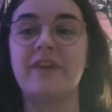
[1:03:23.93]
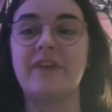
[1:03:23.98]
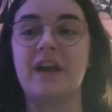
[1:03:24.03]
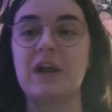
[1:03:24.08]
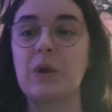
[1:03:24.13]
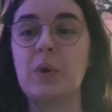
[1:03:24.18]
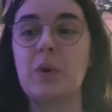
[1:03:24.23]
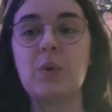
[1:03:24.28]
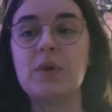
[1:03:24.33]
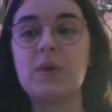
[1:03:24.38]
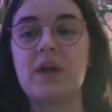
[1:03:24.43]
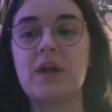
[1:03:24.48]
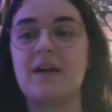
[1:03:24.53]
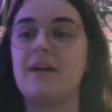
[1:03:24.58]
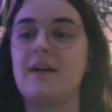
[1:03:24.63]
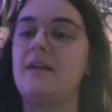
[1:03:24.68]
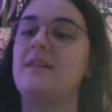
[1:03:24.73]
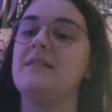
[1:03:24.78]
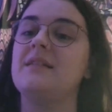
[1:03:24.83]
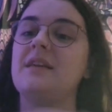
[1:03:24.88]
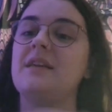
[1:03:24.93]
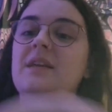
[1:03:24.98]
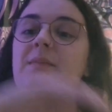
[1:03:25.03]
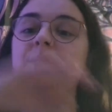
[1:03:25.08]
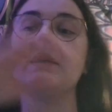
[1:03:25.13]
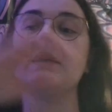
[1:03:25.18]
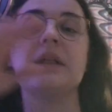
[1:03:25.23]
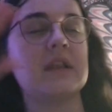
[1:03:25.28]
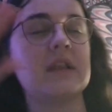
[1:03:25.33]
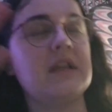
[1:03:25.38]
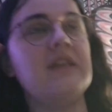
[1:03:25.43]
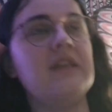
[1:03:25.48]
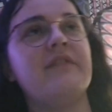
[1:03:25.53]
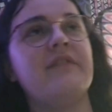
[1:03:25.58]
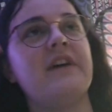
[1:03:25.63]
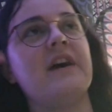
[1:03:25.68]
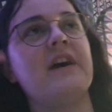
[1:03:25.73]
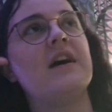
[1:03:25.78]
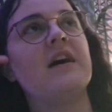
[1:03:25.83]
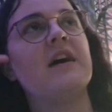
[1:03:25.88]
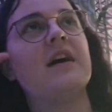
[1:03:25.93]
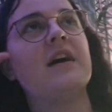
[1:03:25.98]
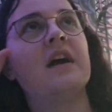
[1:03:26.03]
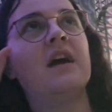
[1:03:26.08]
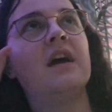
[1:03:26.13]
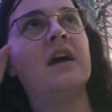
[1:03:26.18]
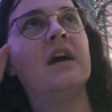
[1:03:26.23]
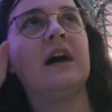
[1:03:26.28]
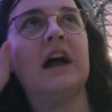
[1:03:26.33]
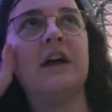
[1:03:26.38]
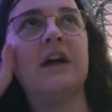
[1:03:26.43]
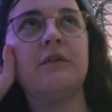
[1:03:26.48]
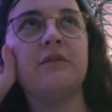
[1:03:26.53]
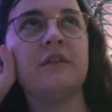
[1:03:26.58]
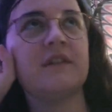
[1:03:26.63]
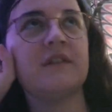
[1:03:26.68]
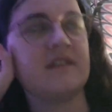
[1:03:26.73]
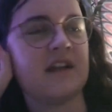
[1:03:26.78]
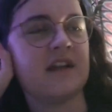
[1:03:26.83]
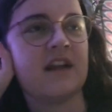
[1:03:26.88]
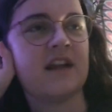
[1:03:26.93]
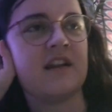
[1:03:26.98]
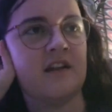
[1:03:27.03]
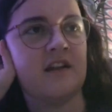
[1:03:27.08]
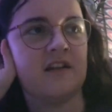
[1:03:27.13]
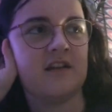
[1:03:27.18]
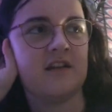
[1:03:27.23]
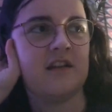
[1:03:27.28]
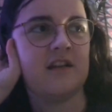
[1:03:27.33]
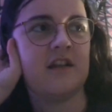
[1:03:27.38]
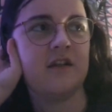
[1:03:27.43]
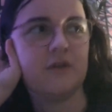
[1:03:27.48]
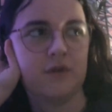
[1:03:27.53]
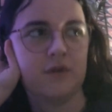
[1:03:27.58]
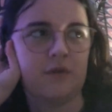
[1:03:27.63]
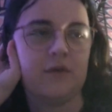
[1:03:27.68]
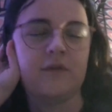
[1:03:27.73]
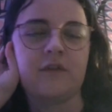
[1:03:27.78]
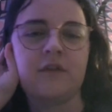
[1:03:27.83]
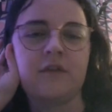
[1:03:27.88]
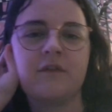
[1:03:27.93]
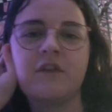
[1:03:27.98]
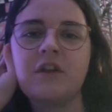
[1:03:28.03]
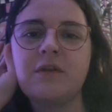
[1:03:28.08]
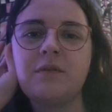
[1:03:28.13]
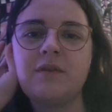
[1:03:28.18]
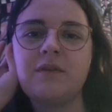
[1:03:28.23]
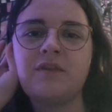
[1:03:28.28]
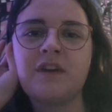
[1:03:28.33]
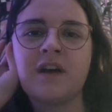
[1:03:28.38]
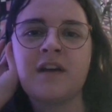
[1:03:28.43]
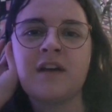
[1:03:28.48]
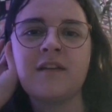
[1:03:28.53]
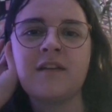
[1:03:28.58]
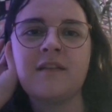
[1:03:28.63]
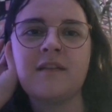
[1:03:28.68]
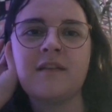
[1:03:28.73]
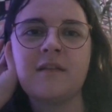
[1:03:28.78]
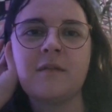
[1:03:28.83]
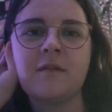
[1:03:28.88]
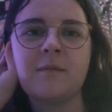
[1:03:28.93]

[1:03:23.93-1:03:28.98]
I wholeheartedly believe it. I understand the laws of the universe.